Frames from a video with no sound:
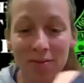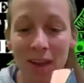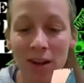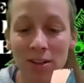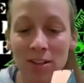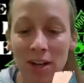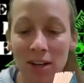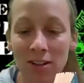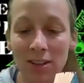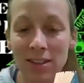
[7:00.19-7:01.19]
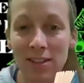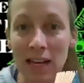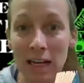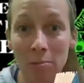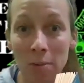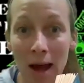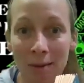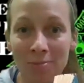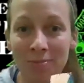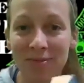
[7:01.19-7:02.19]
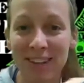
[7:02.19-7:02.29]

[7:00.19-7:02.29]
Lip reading: and it's titled The Second Bomb.